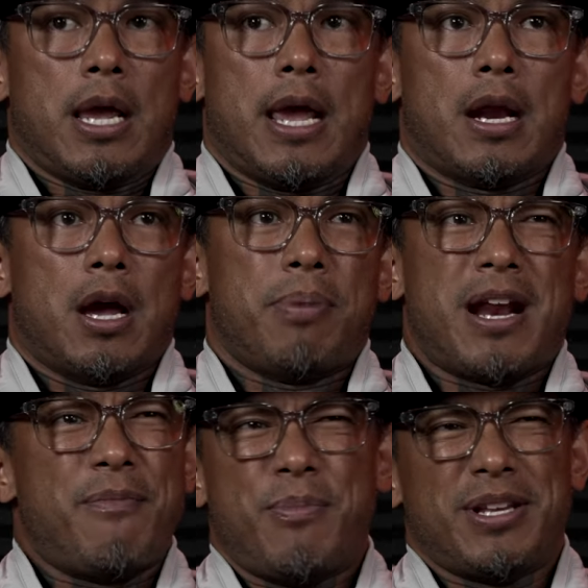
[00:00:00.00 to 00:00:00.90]
And but I
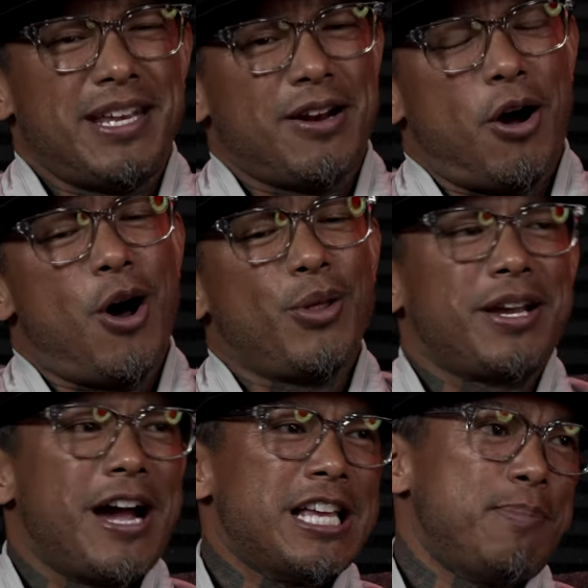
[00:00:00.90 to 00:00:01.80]
remember seeing all the
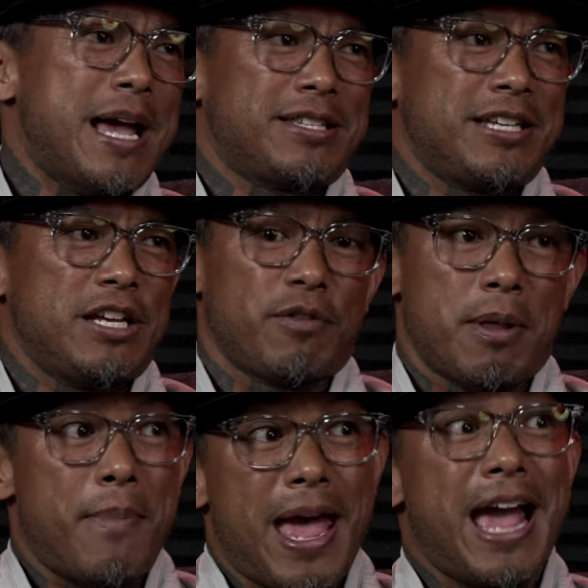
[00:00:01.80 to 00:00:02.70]
guys backstage from the
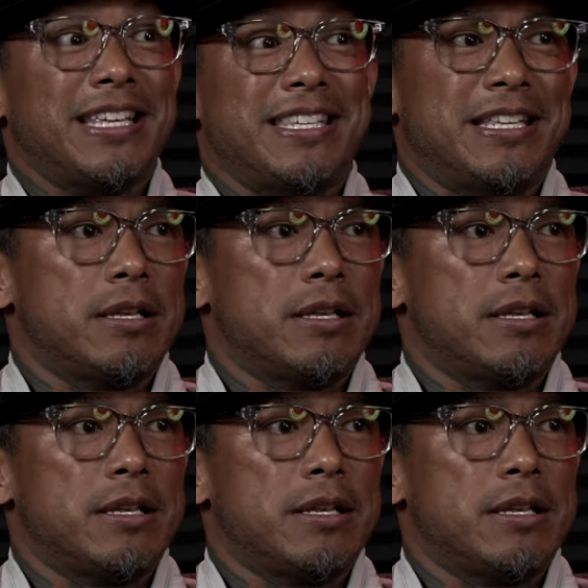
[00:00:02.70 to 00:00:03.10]
magazines.